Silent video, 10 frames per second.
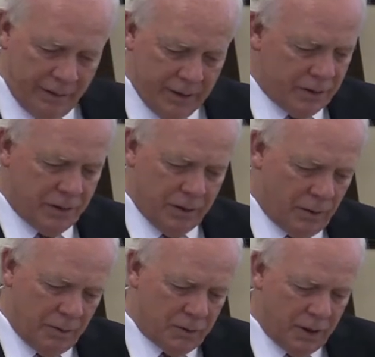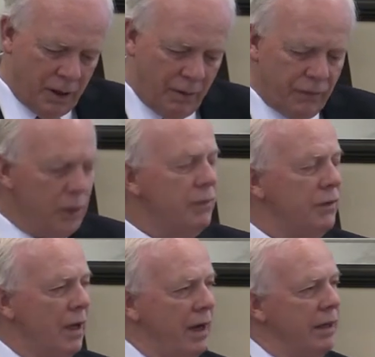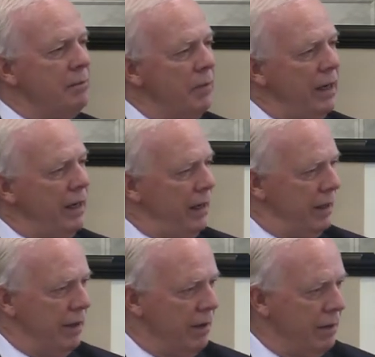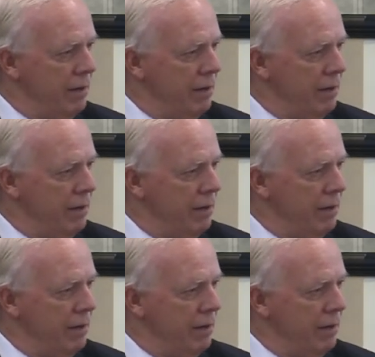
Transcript: this to himself You've got it made.